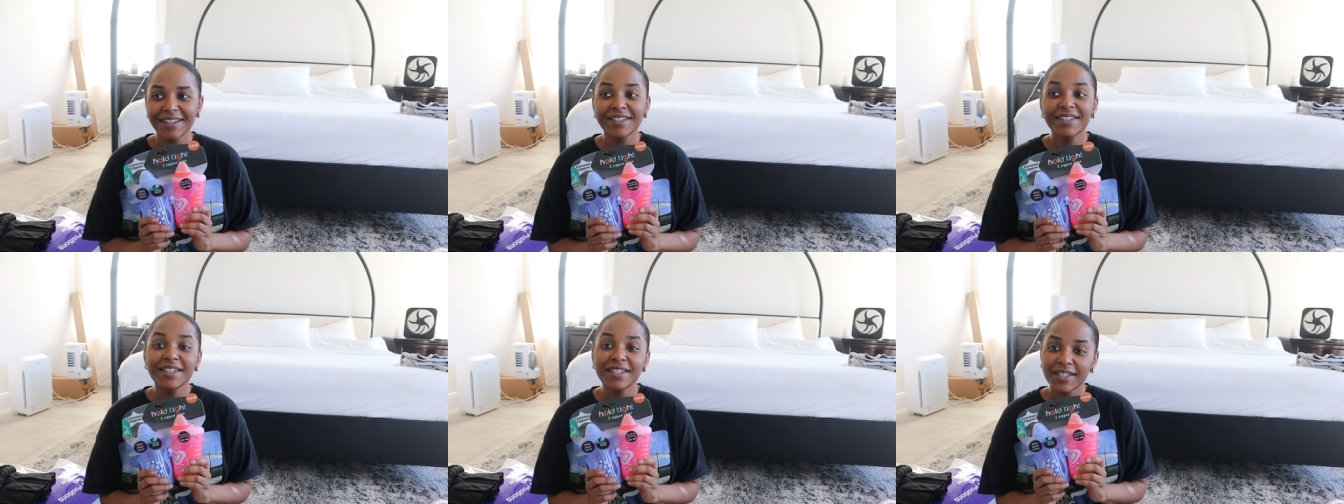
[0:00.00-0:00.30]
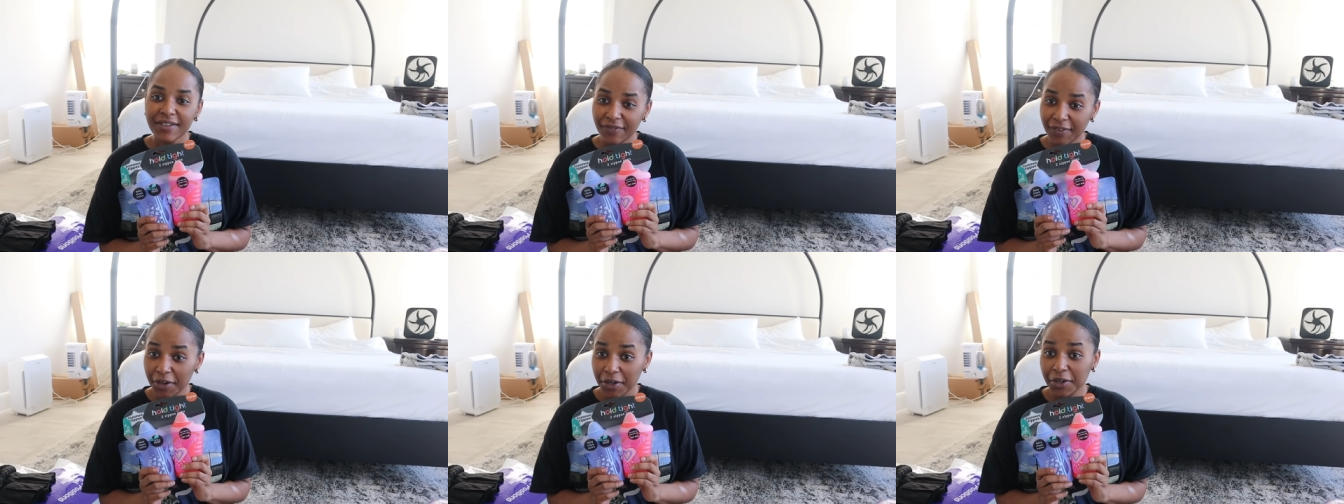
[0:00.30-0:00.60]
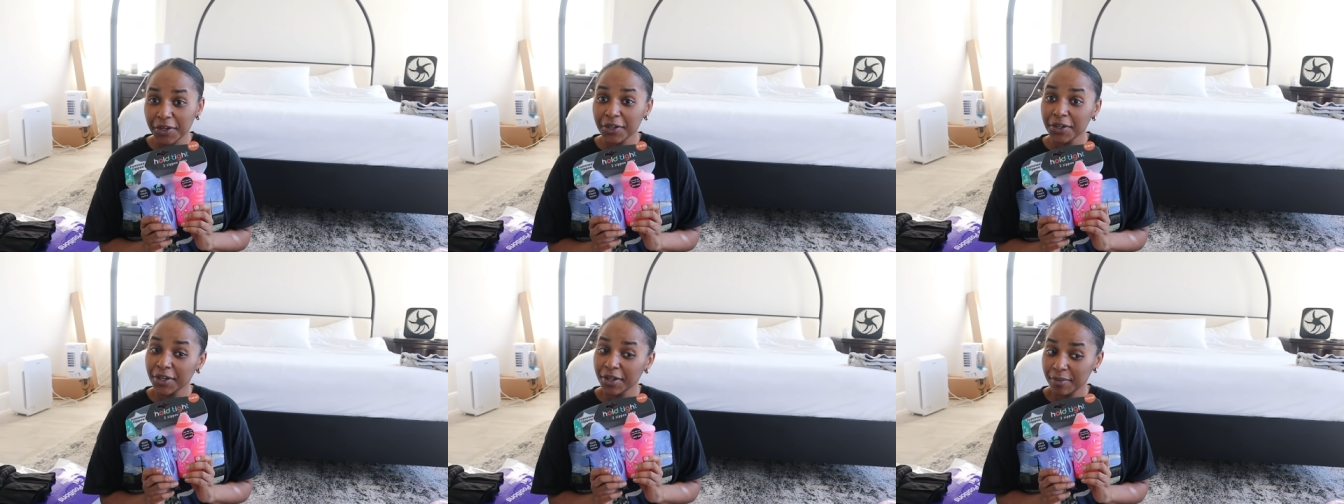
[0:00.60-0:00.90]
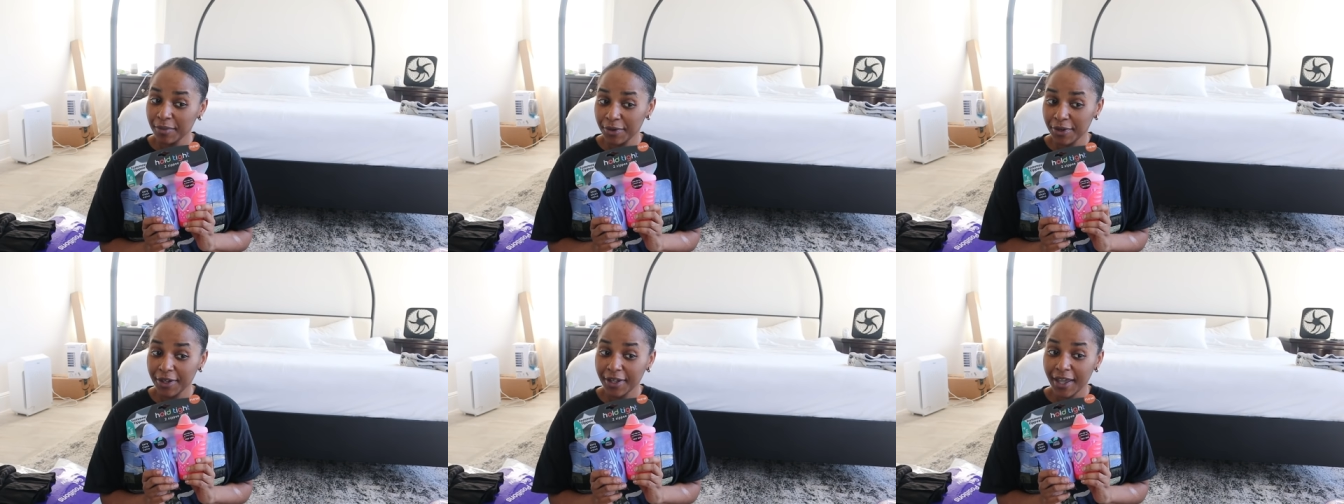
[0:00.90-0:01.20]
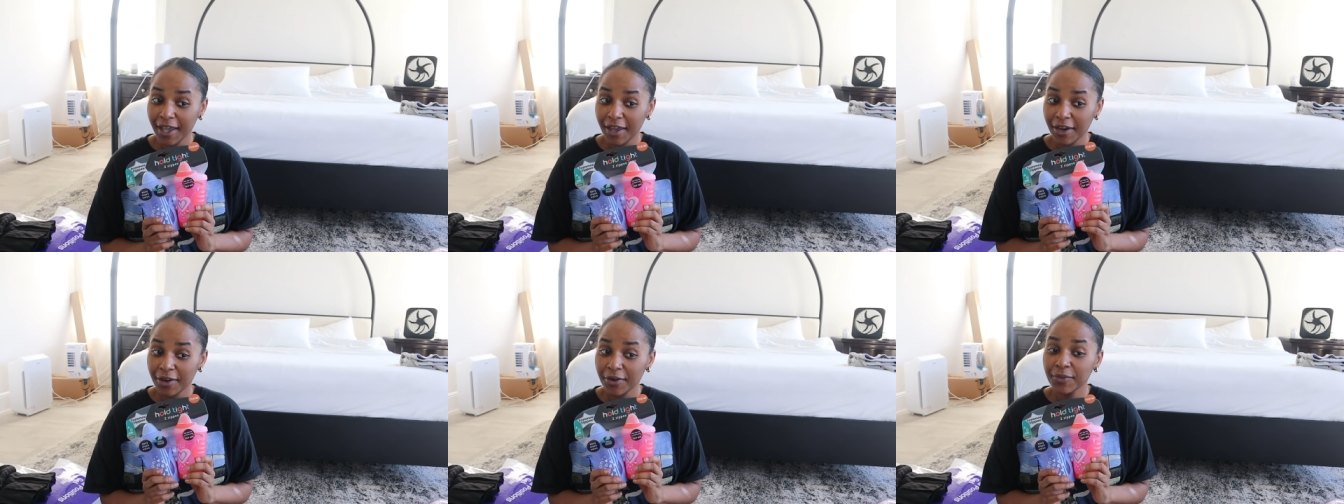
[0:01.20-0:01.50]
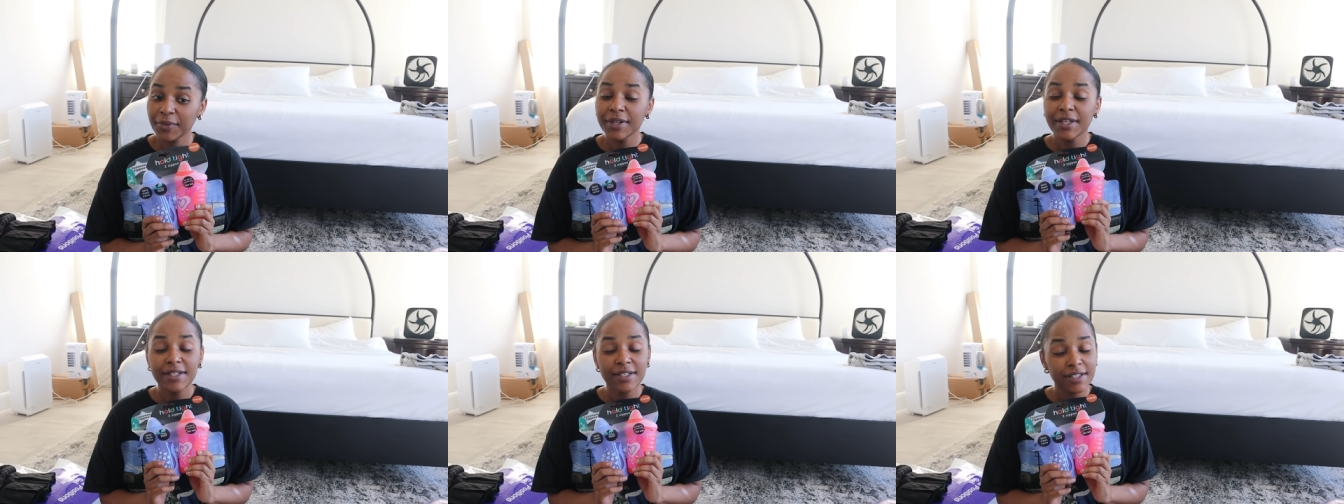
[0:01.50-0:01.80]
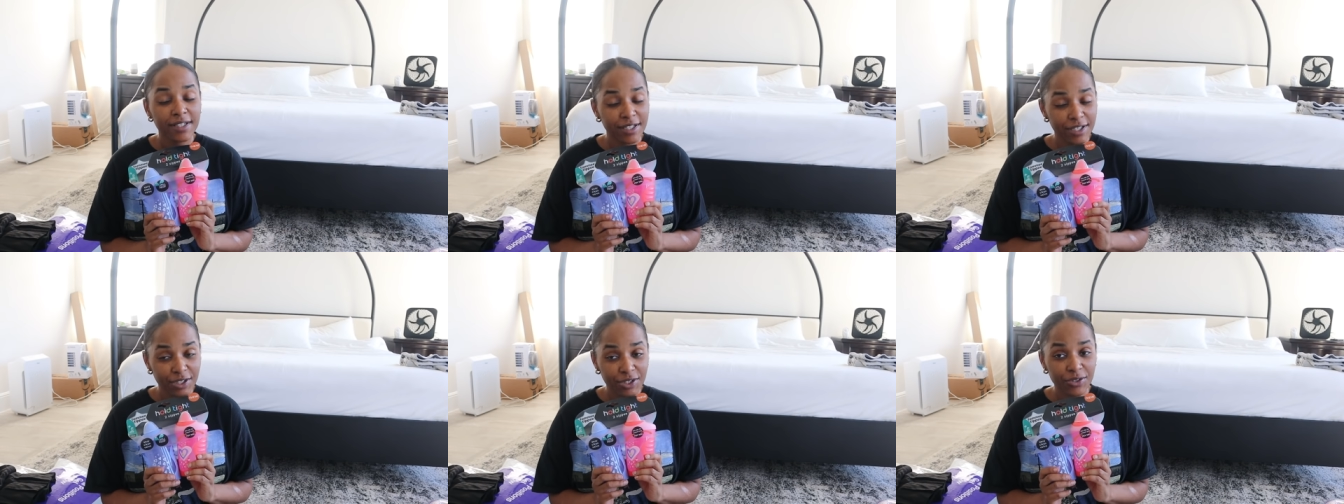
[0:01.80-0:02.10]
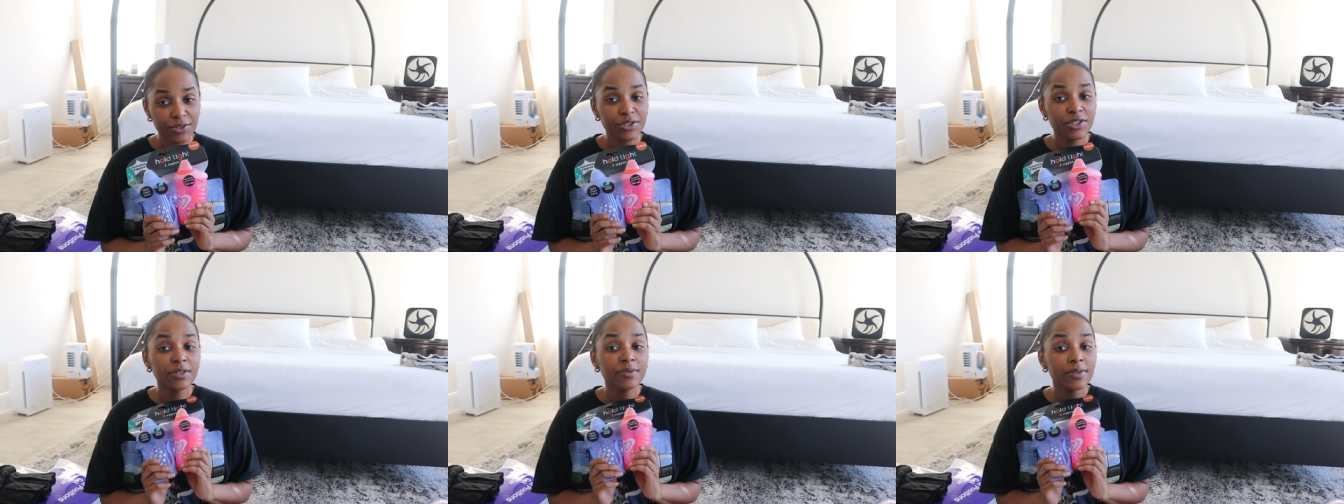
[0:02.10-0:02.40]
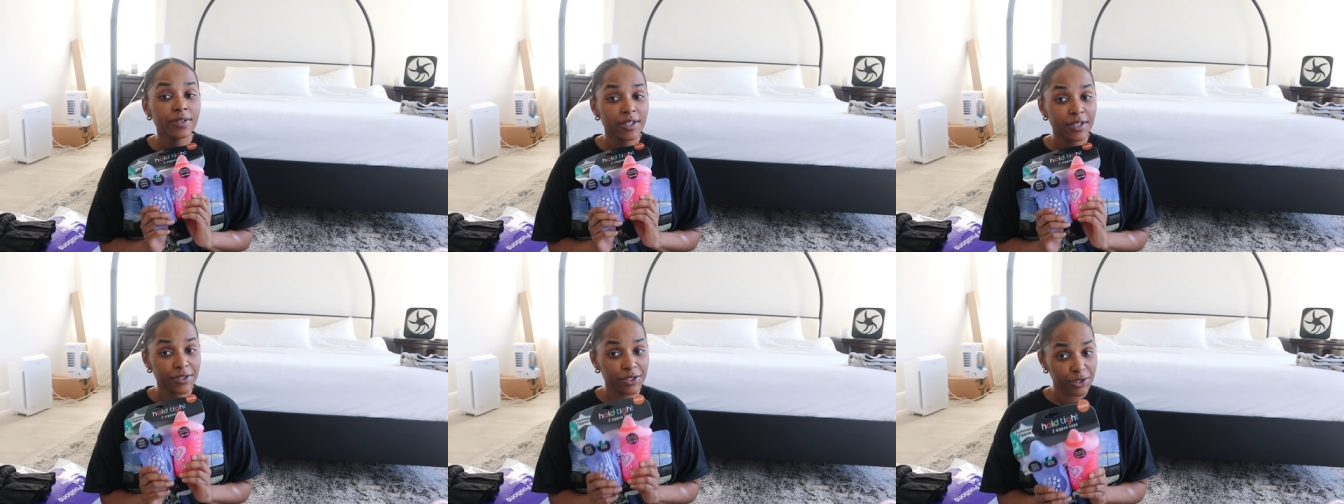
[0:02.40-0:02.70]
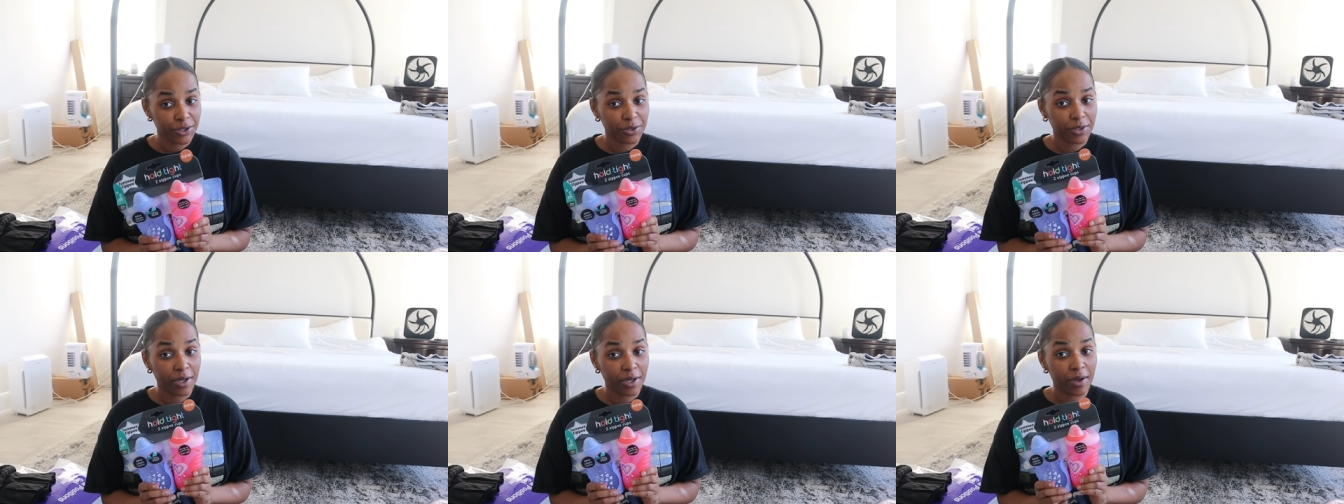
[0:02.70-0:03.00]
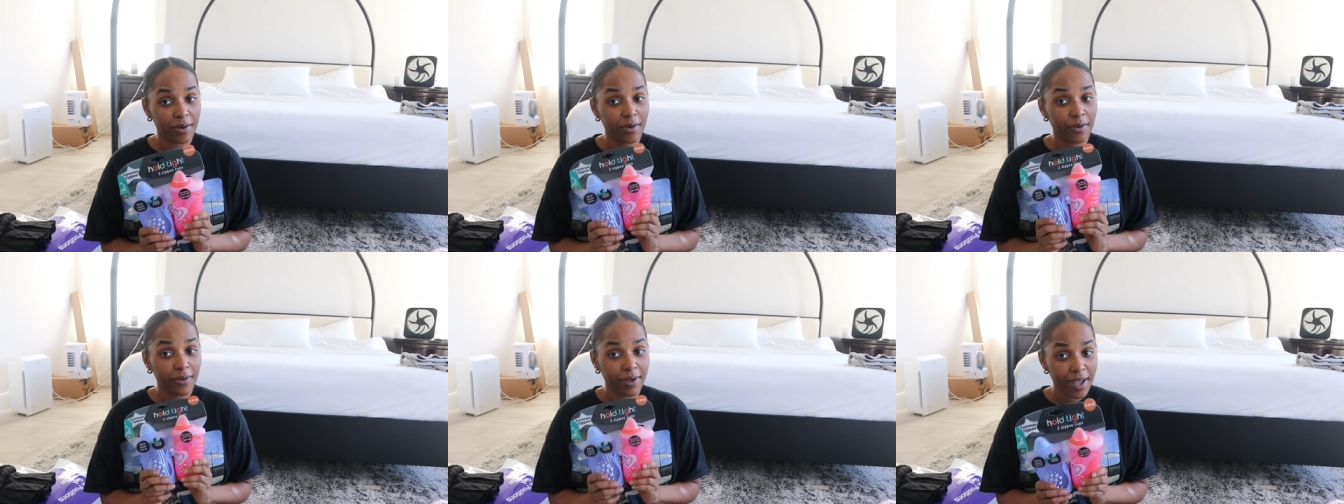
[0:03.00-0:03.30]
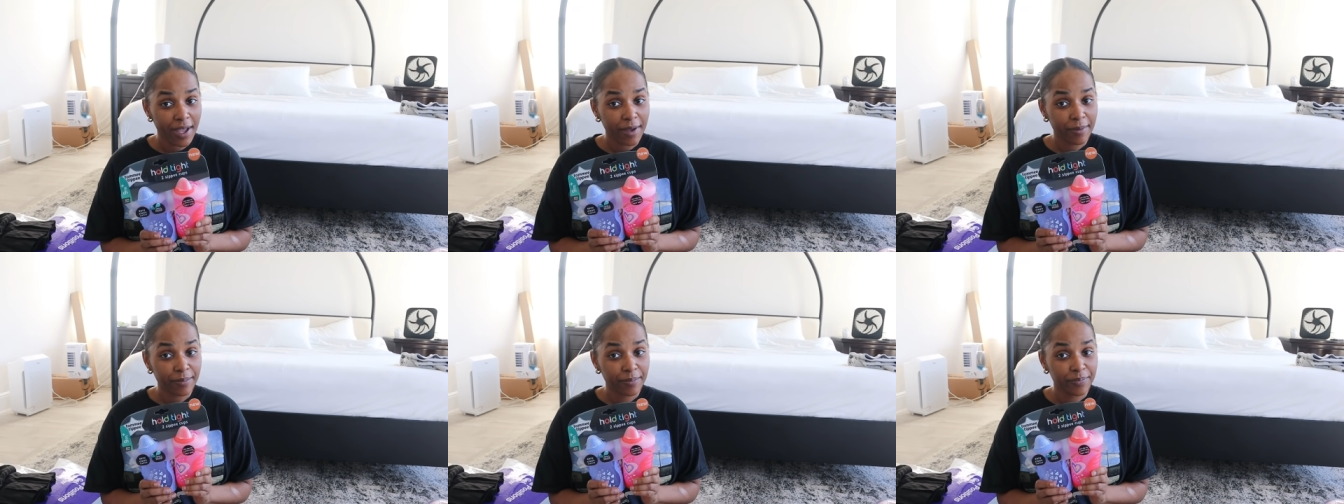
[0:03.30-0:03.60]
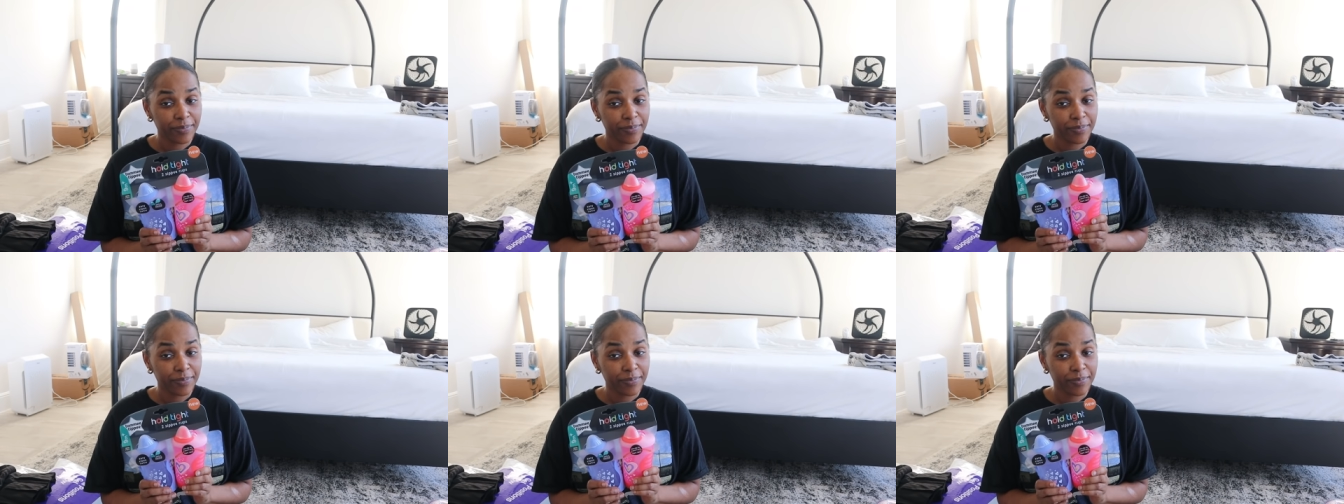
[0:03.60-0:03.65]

She's a very good communicator. When it's an issue, she will let you know, okay?